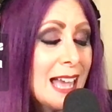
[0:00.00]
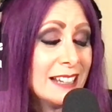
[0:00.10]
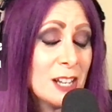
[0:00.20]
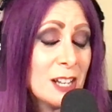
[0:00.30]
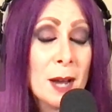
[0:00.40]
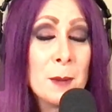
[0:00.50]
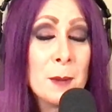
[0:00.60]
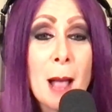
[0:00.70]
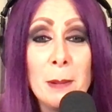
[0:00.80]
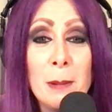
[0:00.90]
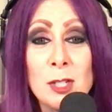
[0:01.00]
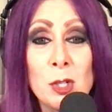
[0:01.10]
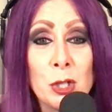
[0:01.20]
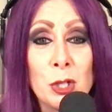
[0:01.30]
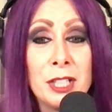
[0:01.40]
I know. I probably
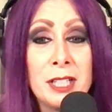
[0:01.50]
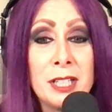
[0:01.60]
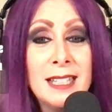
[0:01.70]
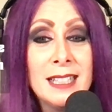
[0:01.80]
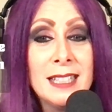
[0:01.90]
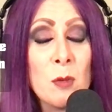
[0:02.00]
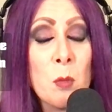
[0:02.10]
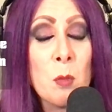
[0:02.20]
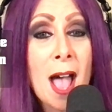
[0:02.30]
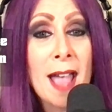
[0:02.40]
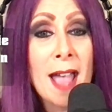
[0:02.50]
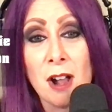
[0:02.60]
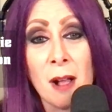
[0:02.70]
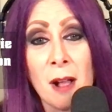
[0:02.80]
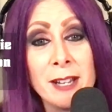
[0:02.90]
should wire
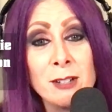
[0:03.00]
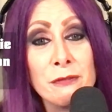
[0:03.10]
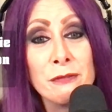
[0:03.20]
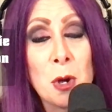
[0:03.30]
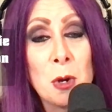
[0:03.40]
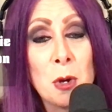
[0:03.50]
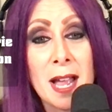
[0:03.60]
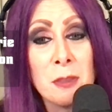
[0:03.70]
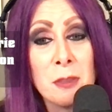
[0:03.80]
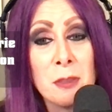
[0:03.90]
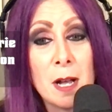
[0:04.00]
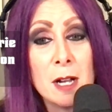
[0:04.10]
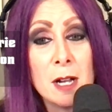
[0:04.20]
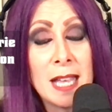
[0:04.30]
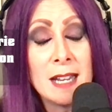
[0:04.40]
a microphone by the
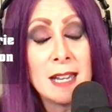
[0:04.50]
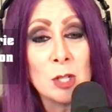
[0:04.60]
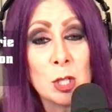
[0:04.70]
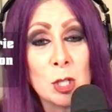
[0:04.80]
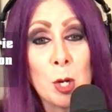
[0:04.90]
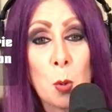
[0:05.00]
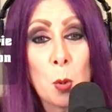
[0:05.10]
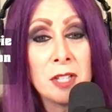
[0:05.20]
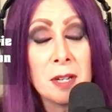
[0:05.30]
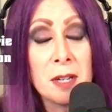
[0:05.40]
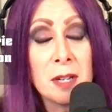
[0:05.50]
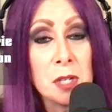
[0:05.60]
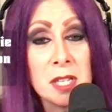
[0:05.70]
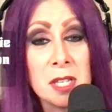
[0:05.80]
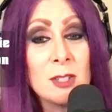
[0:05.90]
pug bed and just record them
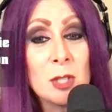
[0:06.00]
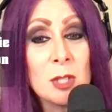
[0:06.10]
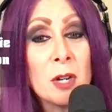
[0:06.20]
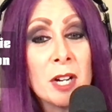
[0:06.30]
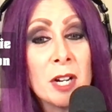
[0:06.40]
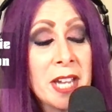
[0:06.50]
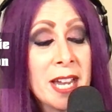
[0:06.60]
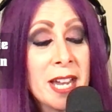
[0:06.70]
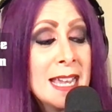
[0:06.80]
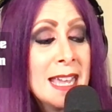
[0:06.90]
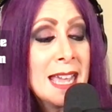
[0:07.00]
breathing and snoring all night